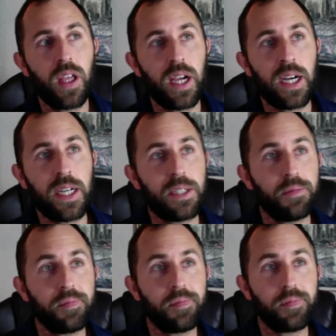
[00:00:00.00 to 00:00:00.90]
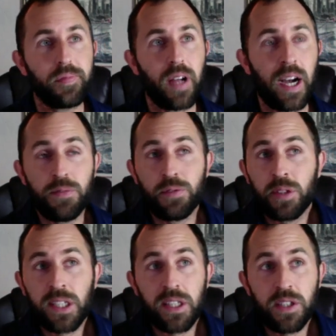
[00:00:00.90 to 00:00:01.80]
um, I feel
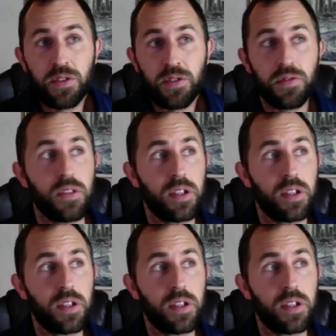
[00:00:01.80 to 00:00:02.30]
like this